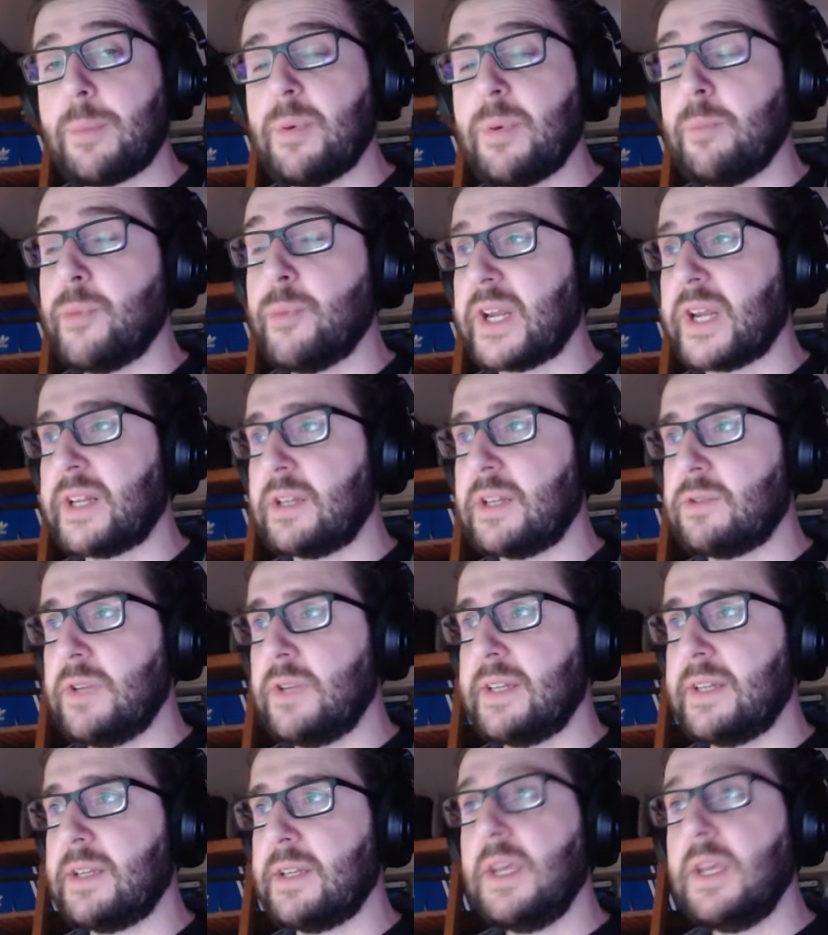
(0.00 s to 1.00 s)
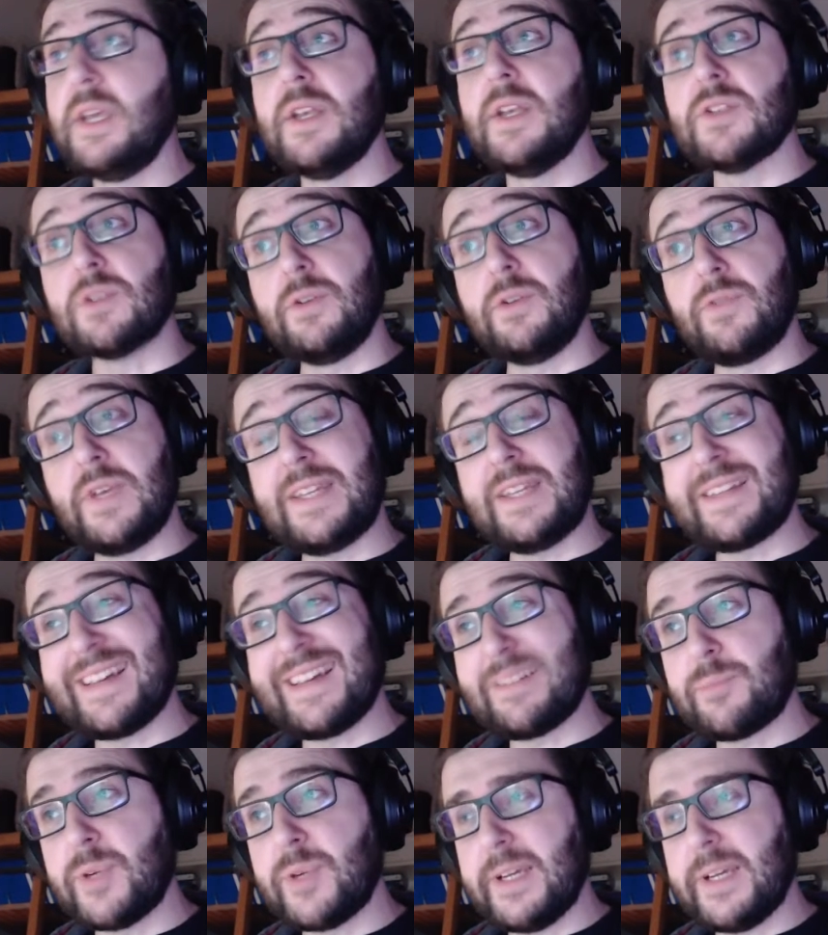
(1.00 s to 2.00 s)
brick that you hit. So if you hit
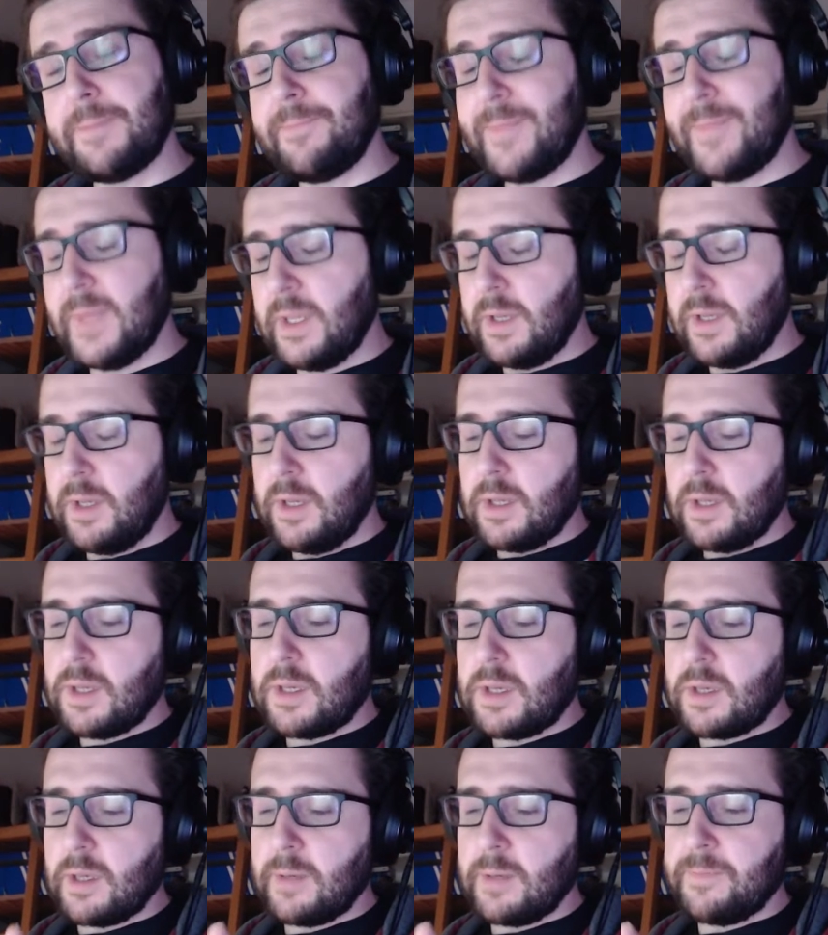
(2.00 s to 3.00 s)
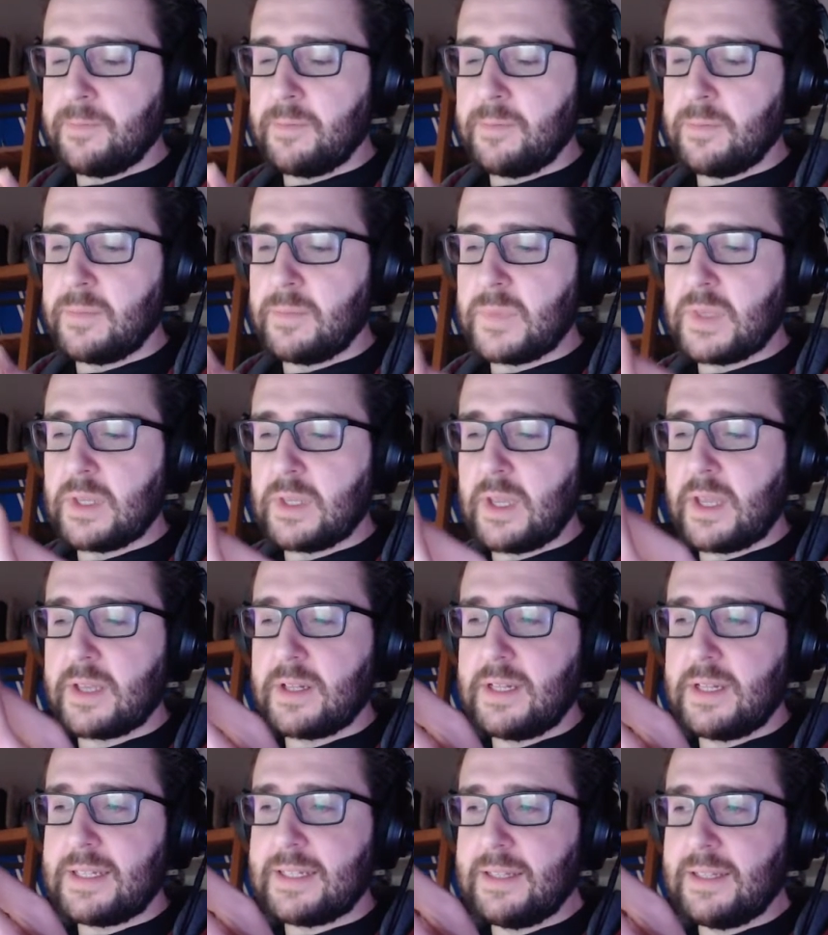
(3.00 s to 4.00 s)
that brick, a
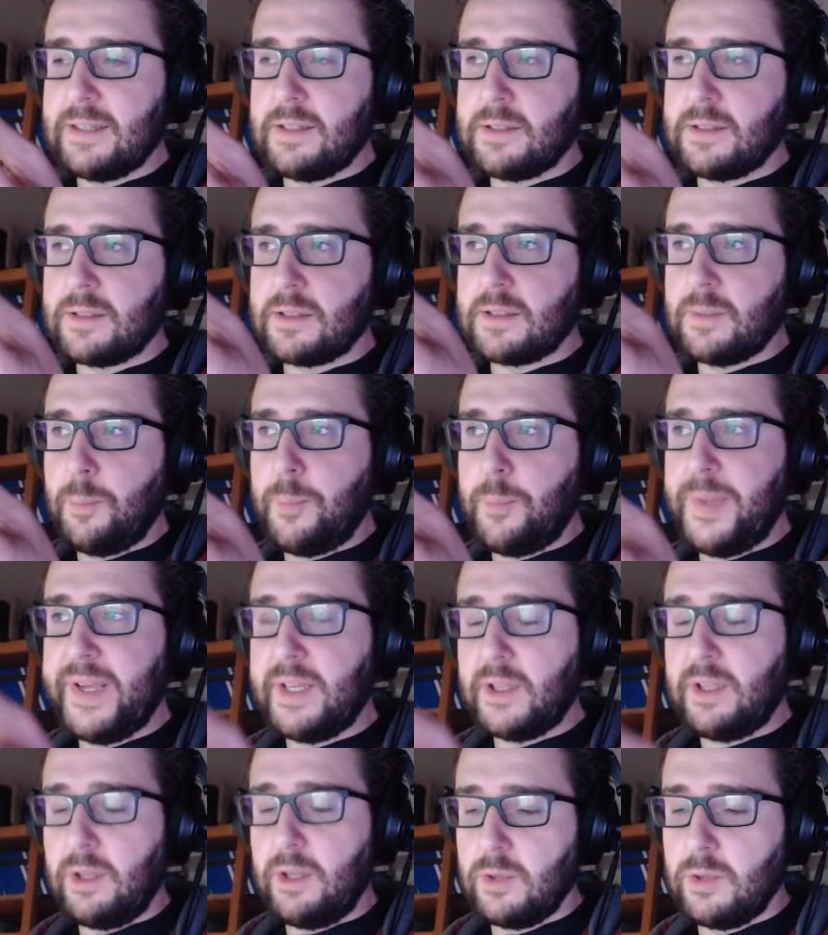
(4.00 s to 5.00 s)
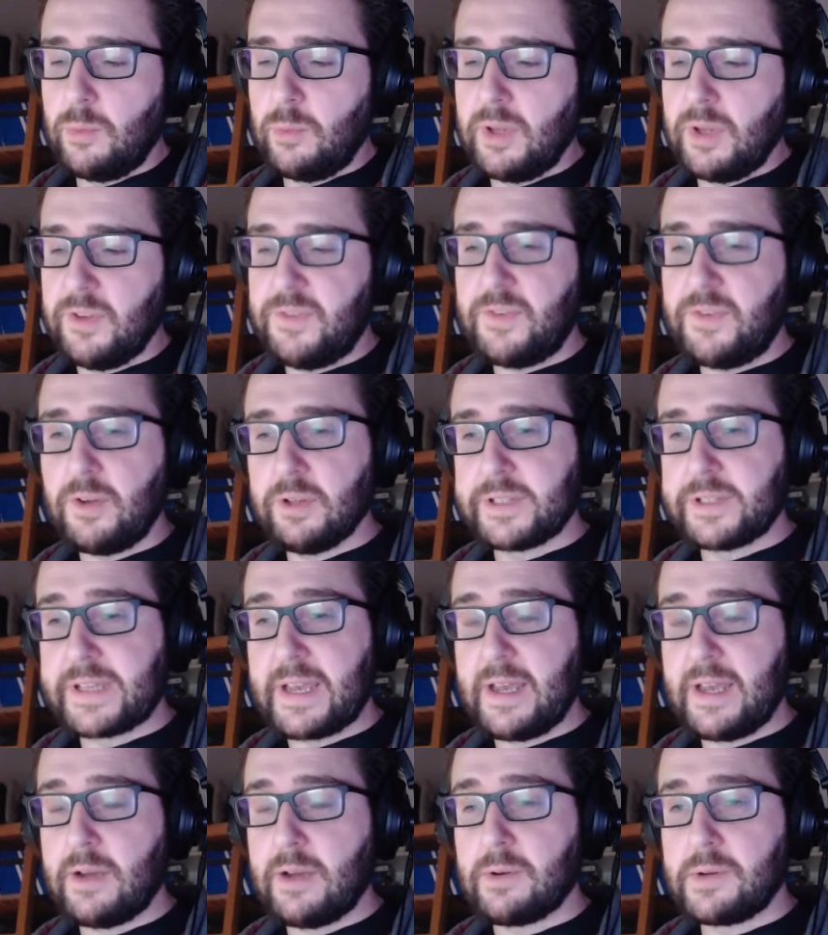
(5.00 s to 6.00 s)
little pill will fall
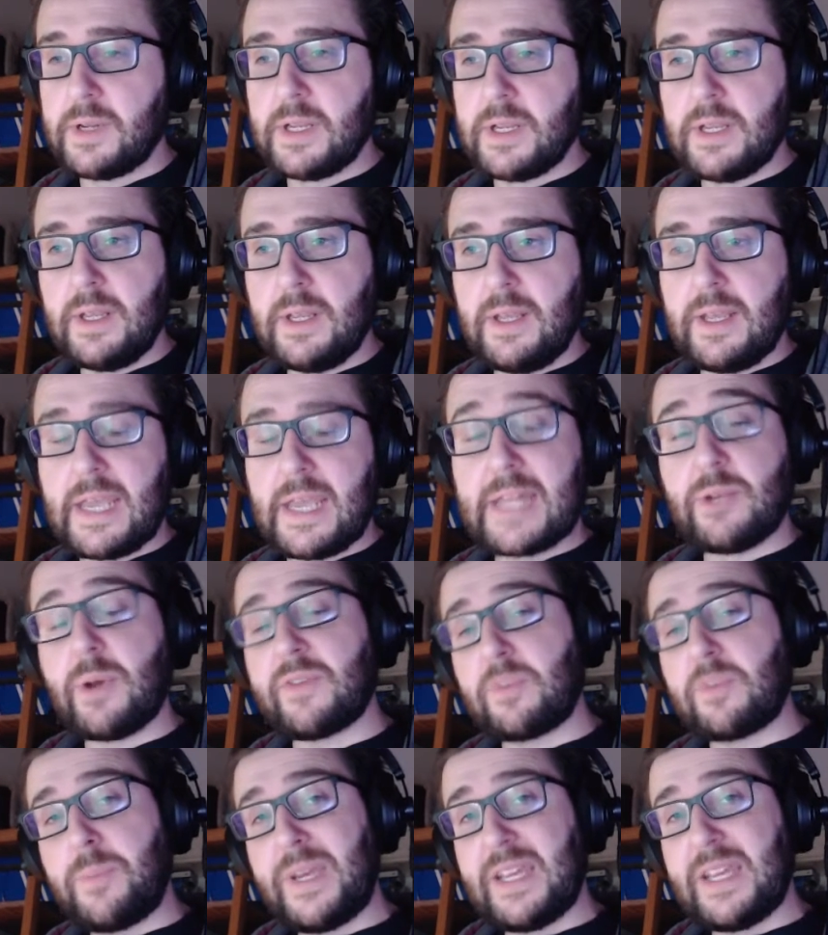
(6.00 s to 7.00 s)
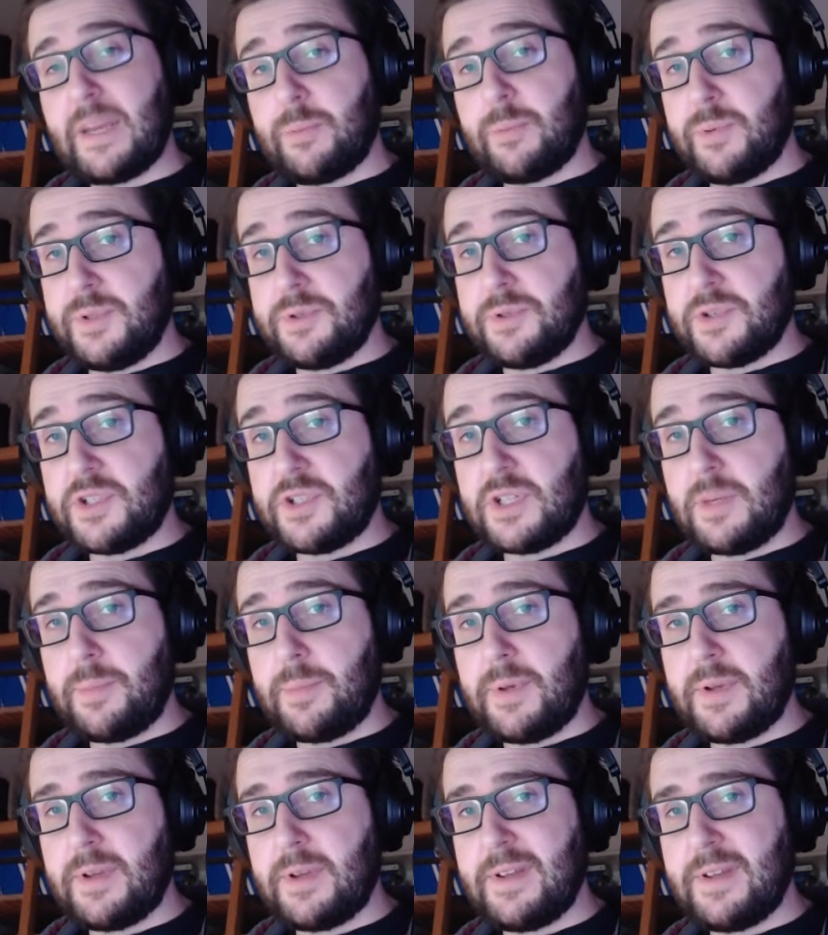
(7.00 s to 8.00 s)
down and you have to pick it up with your ship
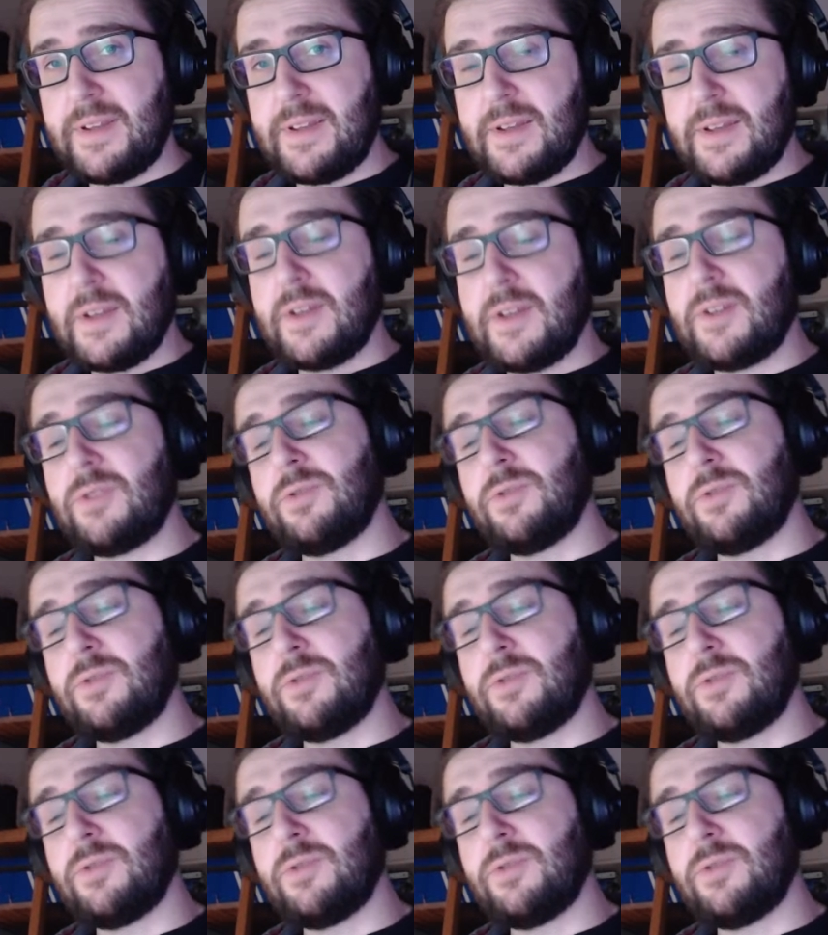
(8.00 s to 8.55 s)
to